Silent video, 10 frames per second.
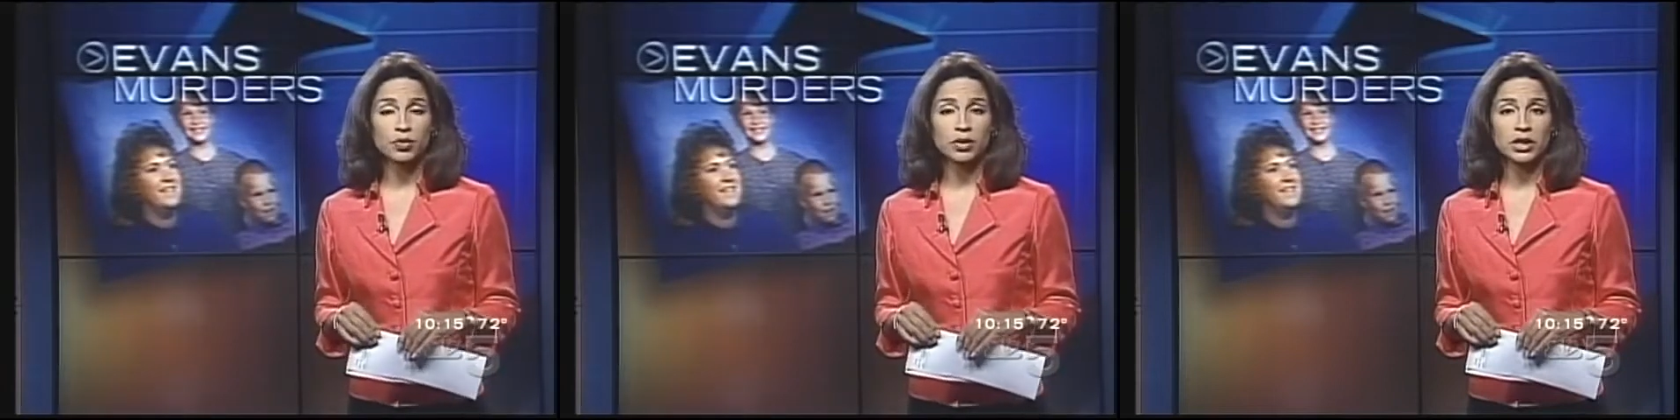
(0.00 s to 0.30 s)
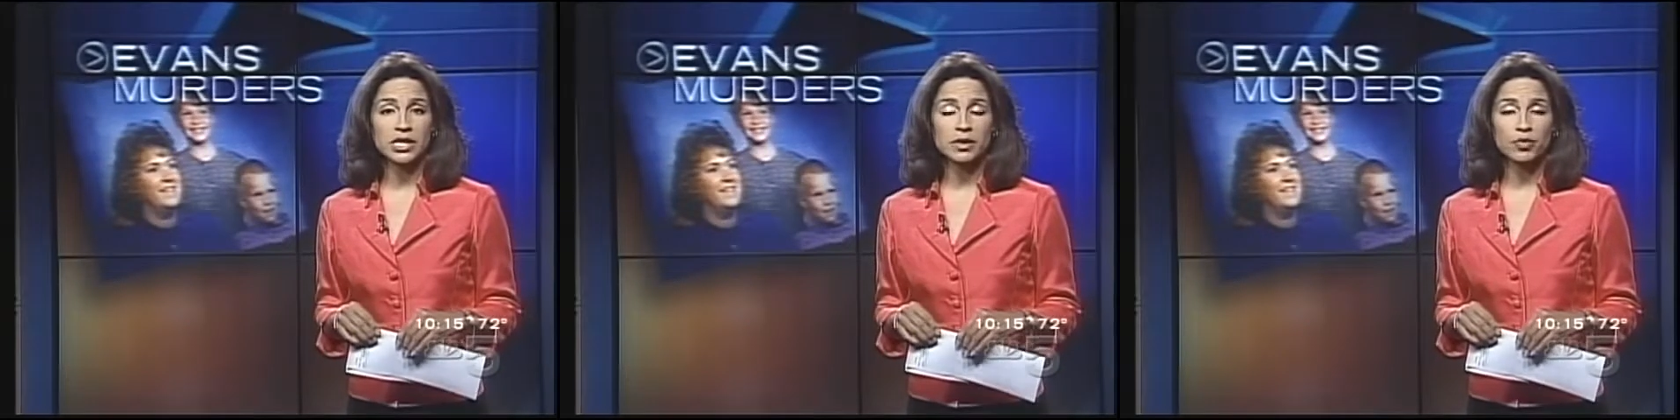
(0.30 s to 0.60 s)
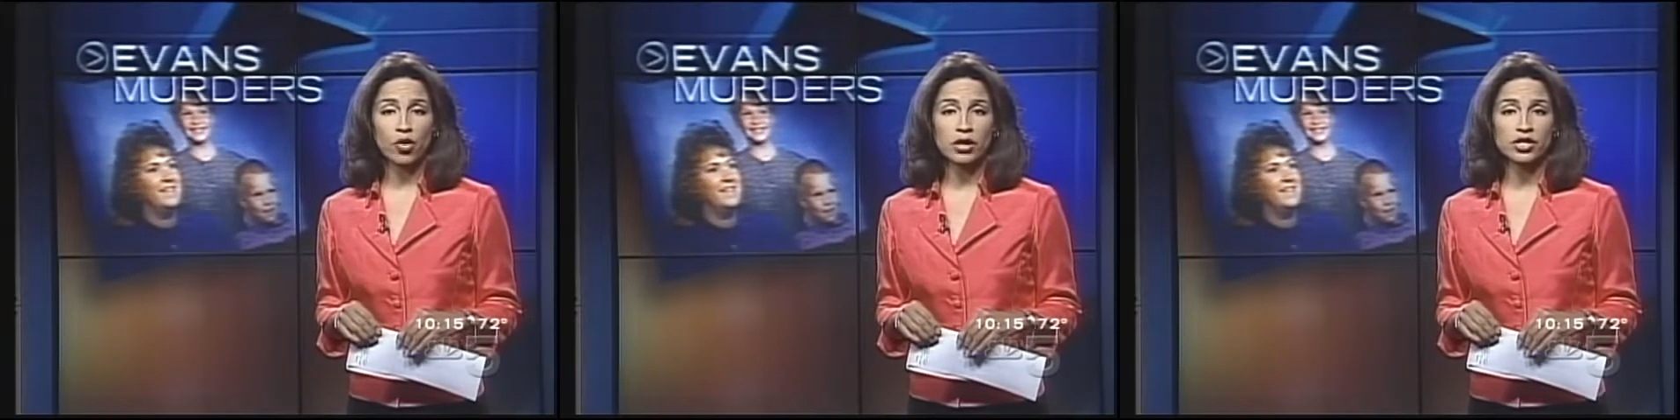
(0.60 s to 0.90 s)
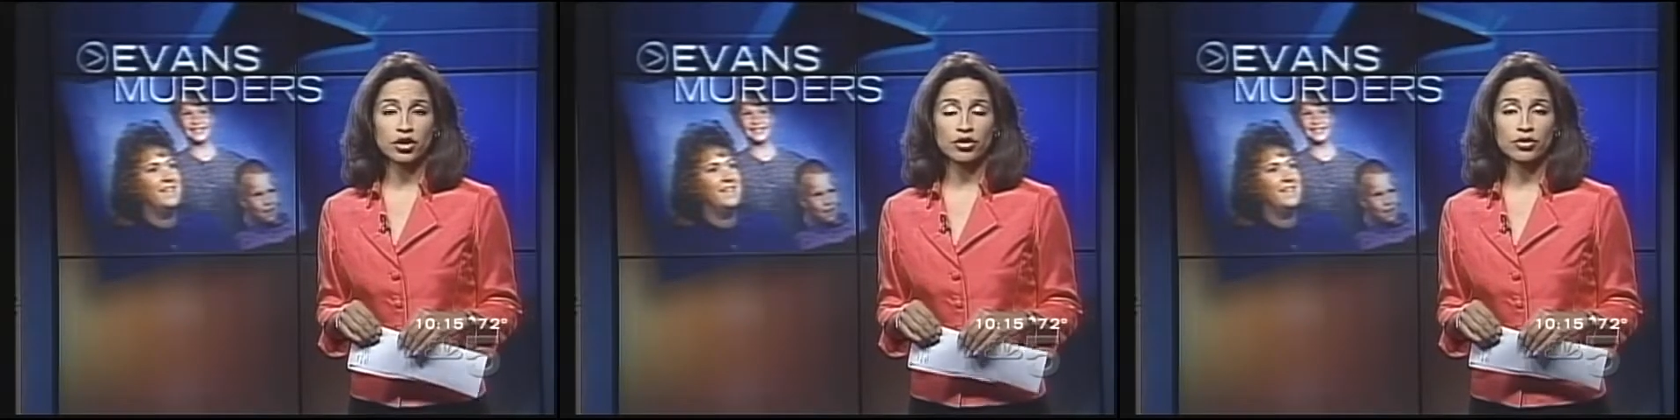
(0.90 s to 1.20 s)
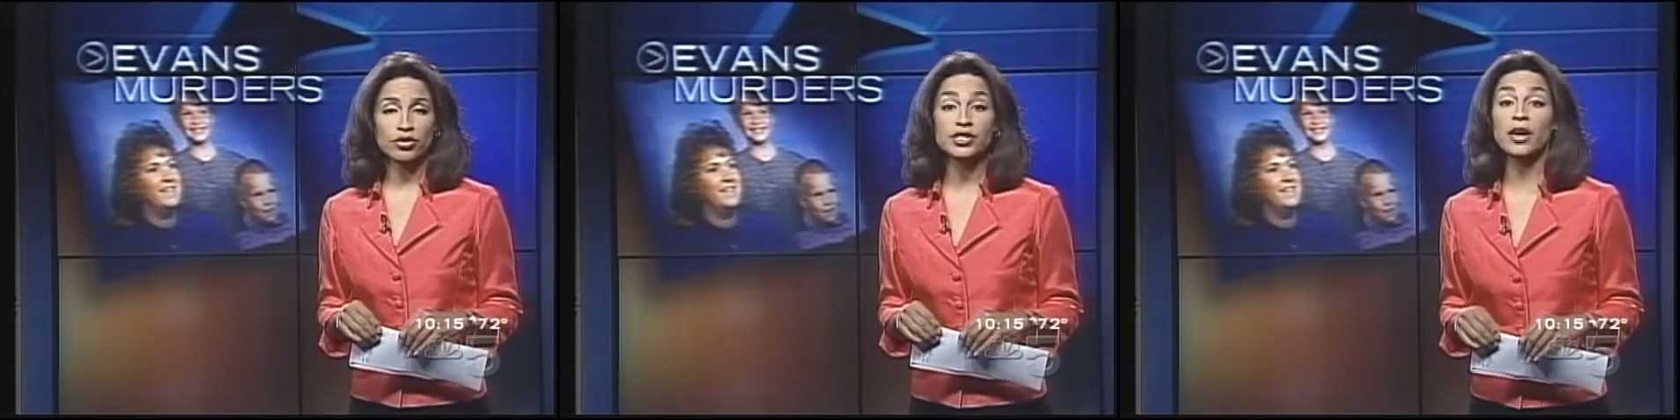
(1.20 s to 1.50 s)
police and
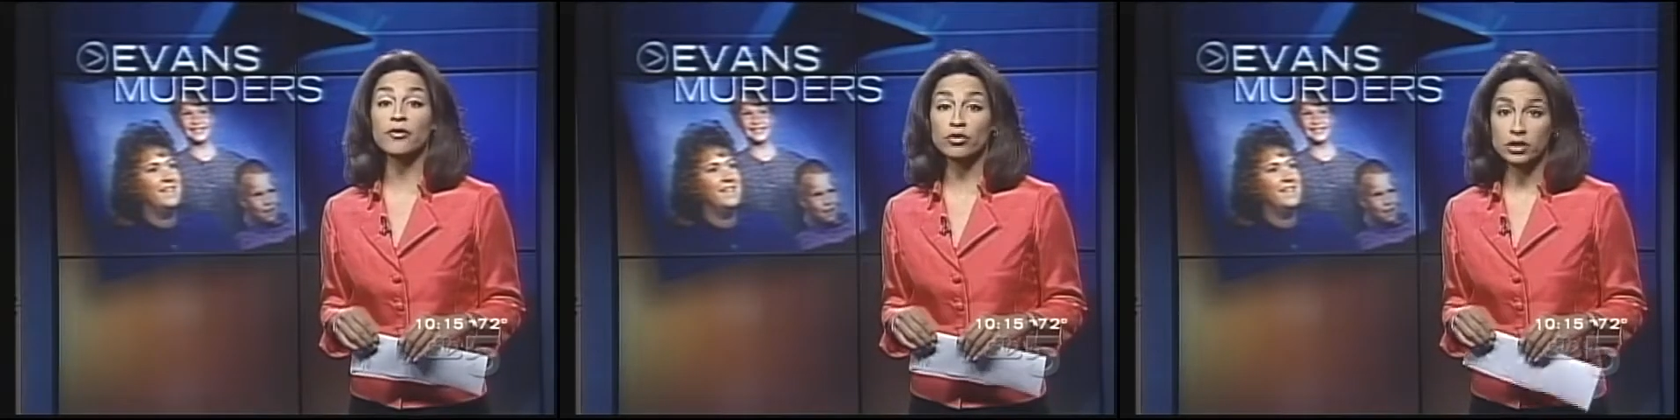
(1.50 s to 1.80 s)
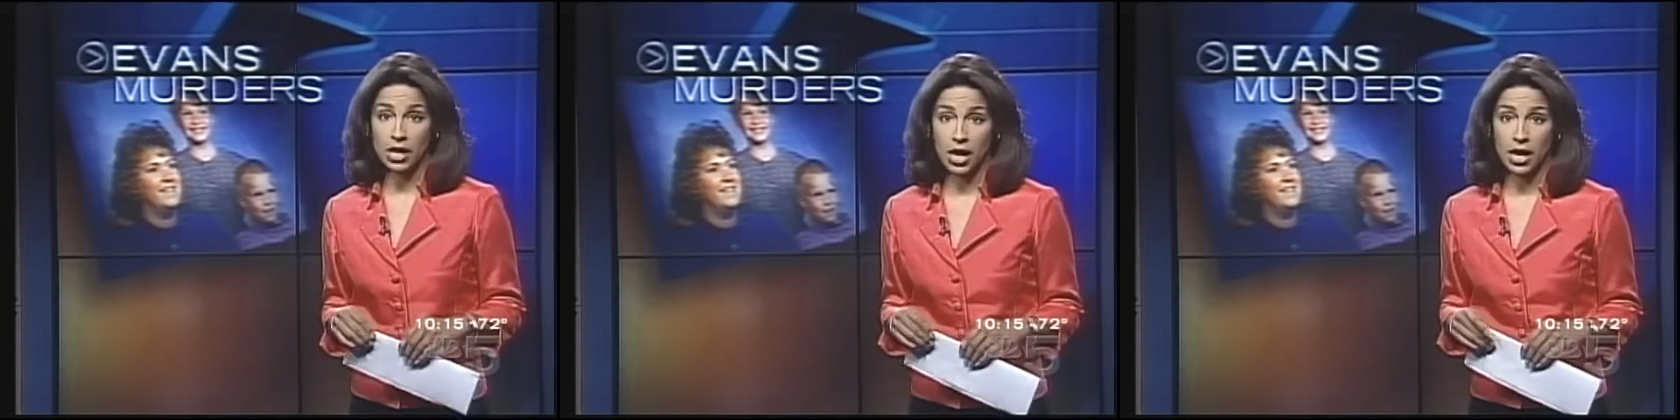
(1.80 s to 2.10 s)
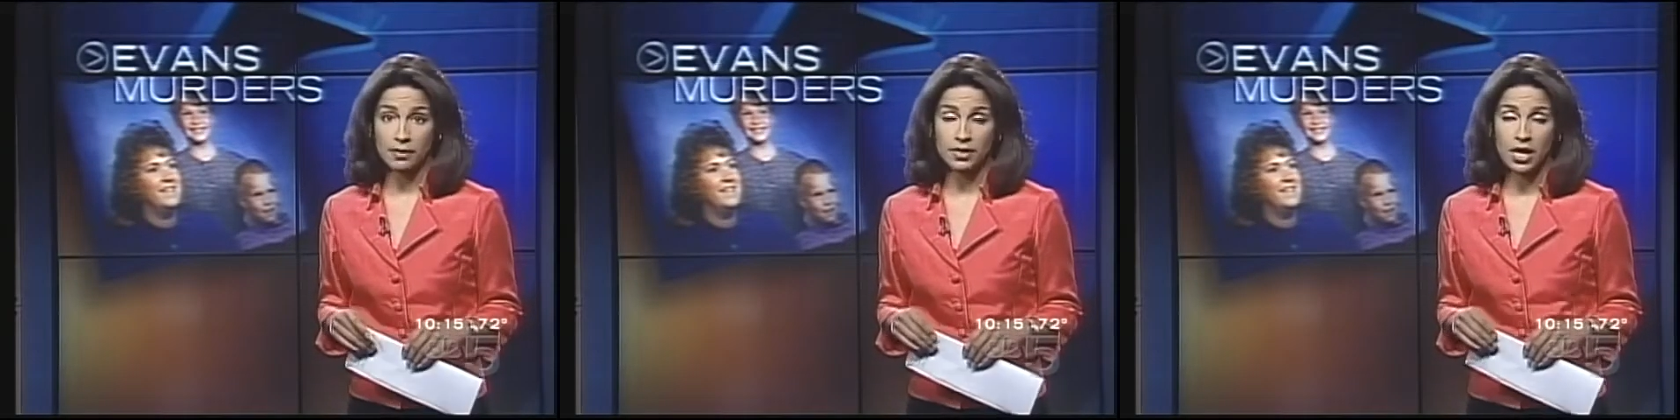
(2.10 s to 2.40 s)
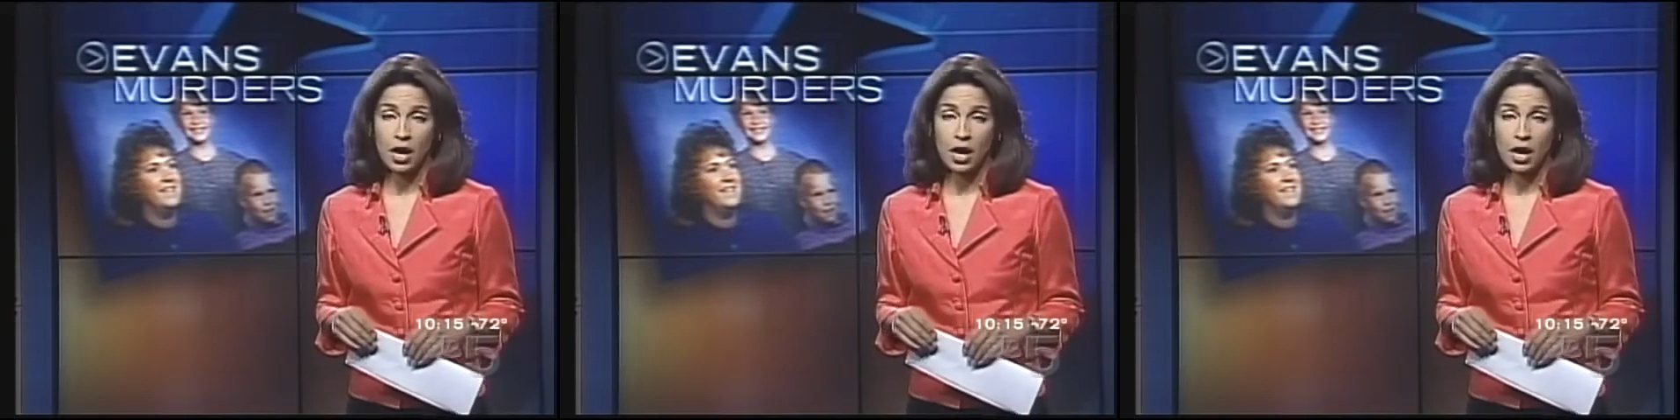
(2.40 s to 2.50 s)
prosecutors several times.